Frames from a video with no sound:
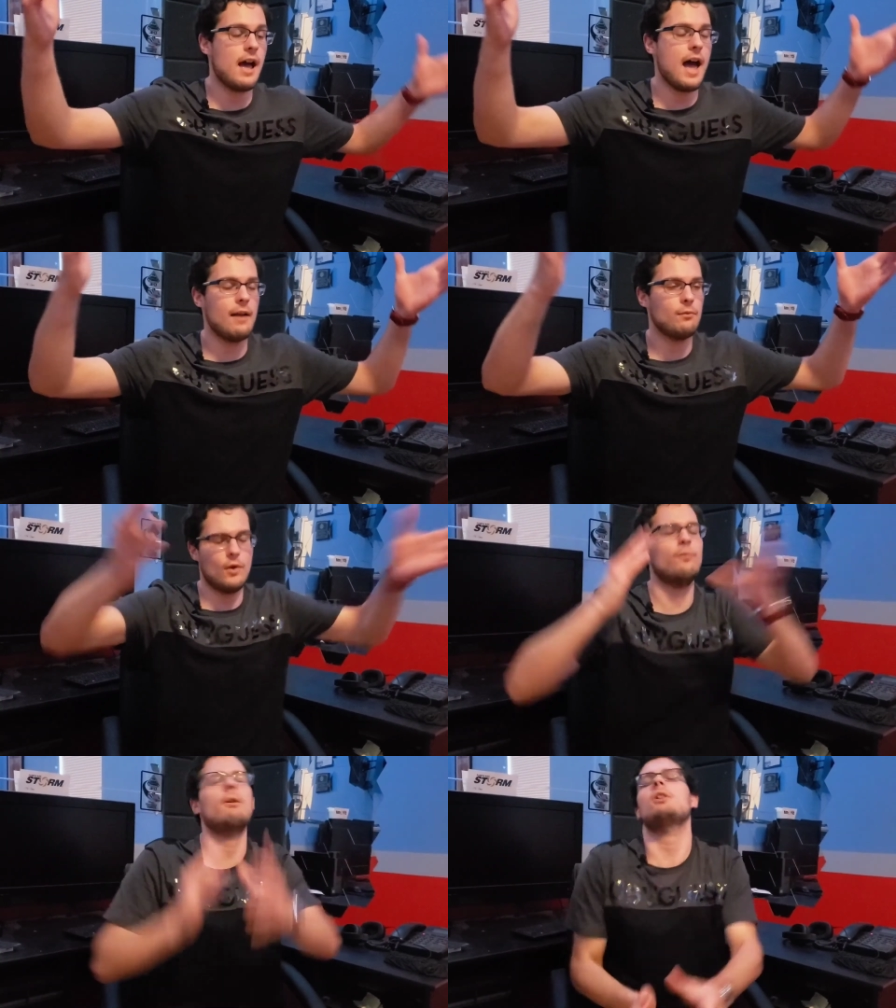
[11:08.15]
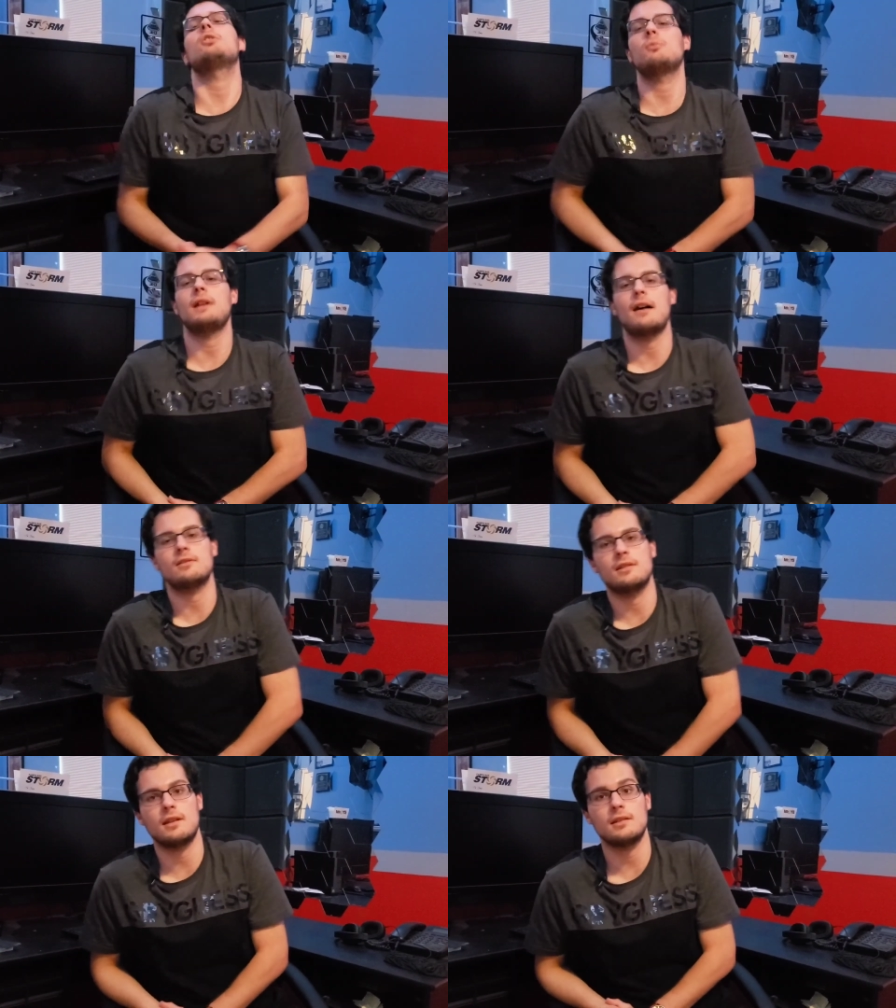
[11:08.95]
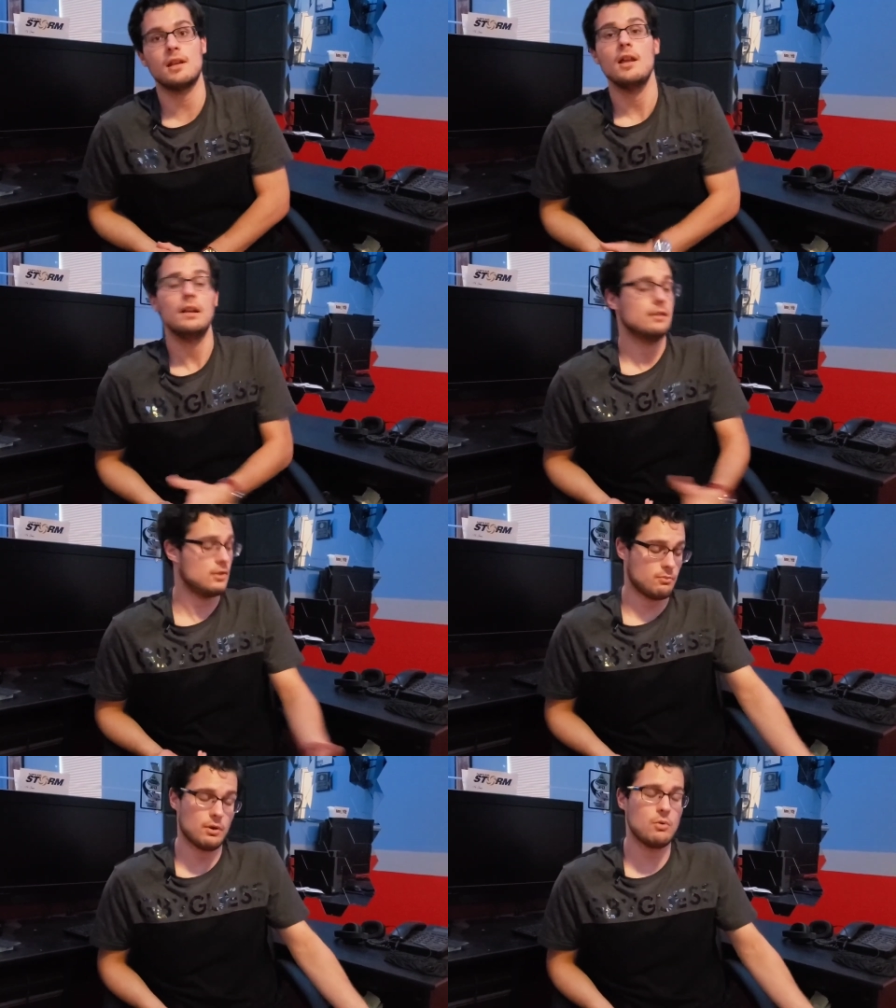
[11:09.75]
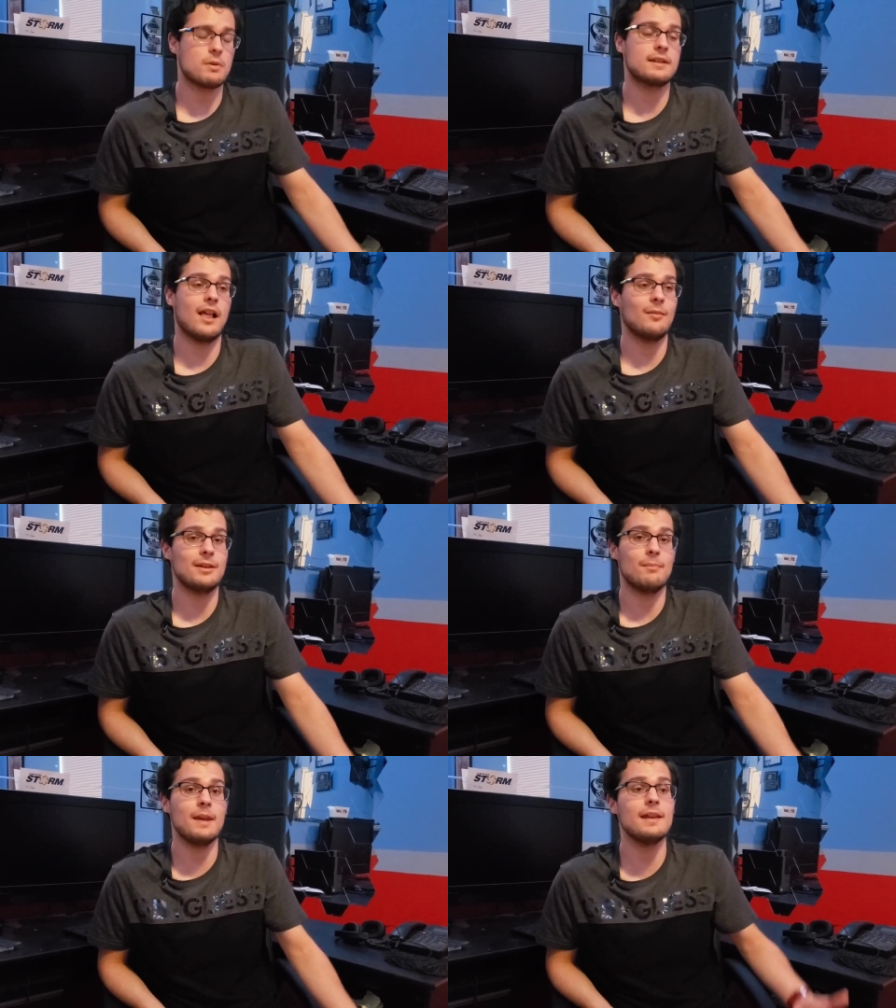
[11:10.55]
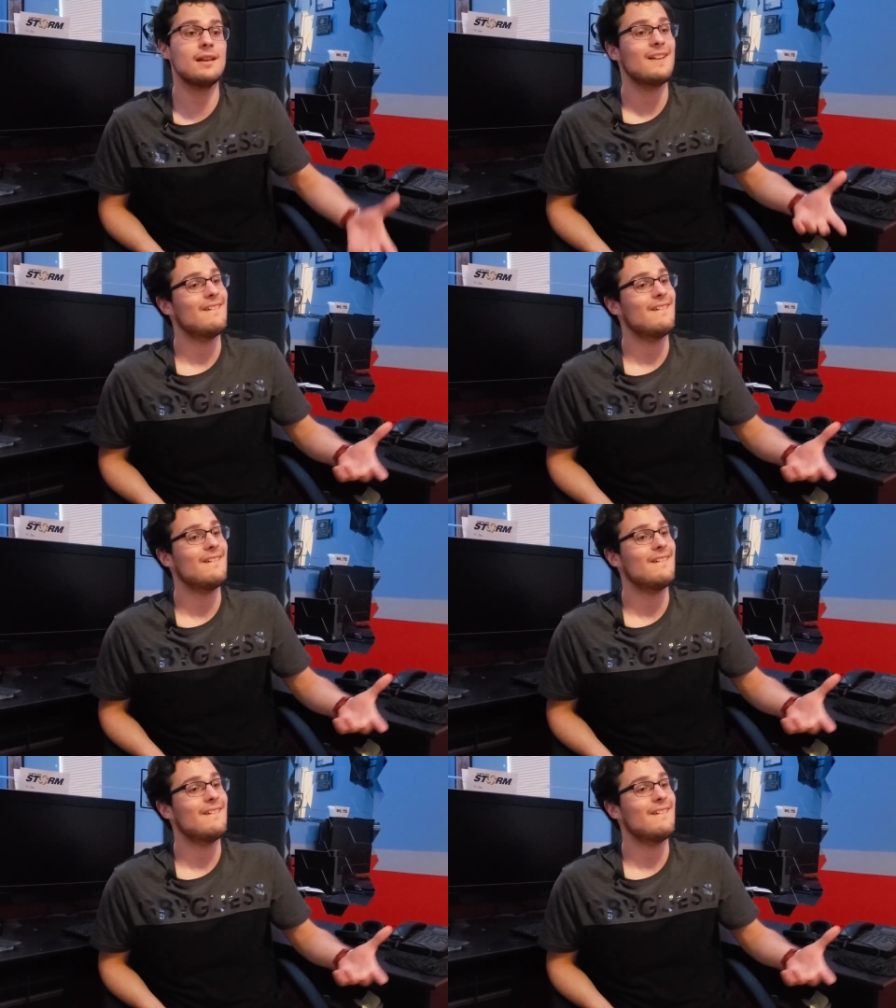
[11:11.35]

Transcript: I have no fucking clue what house this is. This is where Uber's telling me to be.